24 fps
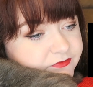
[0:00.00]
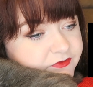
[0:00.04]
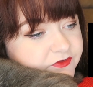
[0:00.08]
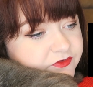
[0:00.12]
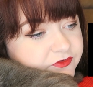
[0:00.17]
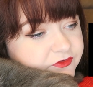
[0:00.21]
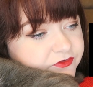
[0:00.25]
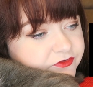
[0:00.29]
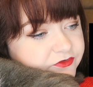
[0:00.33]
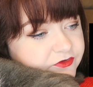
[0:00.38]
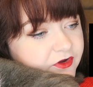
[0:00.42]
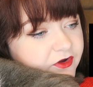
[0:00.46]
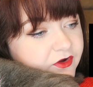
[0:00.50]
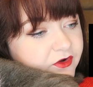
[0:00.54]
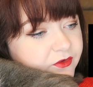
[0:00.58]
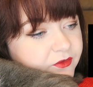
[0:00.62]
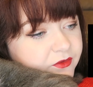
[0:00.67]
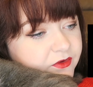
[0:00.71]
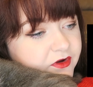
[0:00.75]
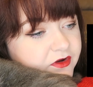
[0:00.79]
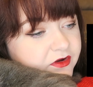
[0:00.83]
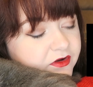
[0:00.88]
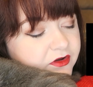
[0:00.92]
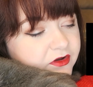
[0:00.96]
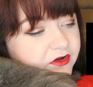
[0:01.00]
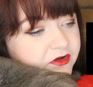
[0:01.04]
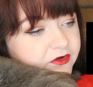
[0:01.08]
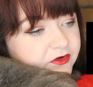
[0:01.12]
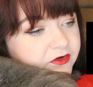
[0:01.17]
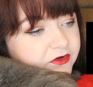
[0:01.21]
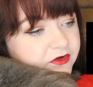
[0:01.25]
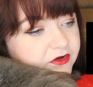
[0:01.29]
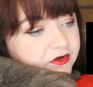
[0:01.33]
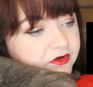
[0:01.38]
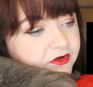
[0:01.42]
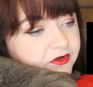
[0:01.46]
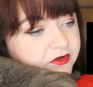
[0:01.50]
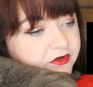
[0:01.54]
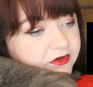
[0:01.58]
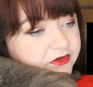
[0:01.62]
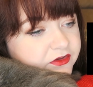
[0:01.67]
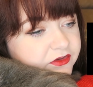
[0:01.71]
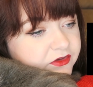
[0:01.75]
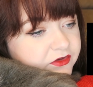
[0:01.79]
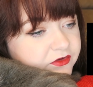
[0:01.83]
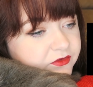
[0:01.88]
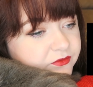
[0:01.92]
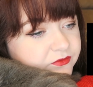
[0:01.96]
This is so
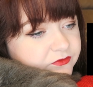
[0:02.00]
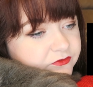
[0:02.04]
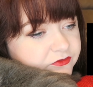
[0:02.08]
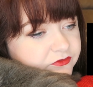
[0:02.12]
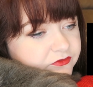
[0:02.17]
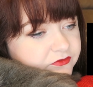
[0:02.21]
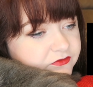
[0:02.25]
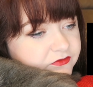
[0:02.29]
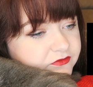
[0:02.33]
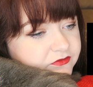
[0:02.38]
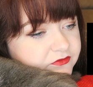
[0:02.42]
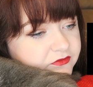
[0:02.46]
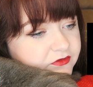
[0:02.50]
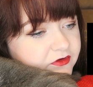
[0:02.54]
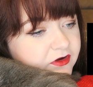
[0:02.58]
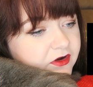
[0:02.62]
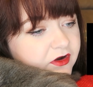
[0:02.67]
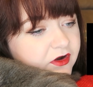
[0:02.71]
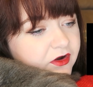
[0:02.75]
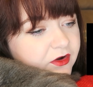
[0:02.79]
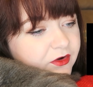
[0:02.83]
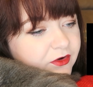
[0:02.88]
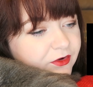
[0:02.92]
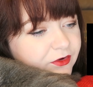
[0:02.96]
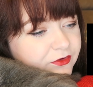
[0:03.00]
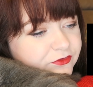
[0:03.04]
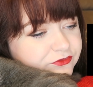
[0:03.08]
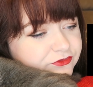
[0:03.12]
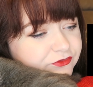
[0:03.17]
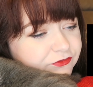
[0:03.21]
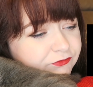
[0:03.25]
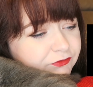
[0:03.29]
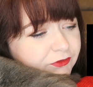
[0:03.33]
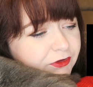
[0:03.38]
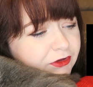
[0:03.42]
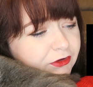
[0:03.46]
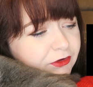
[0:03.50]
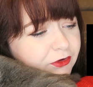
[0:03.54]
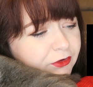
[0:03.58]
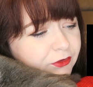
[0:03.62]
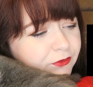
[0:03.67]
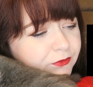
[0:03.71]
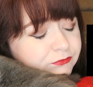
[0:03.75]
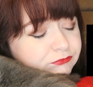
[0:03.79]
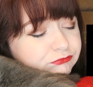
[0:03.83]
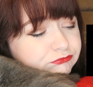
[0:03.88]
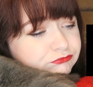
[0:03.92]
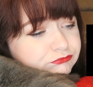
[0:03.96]
cute. Oh, she
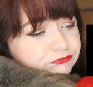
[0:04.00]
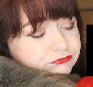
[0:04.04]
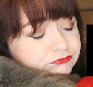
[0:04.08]
fell.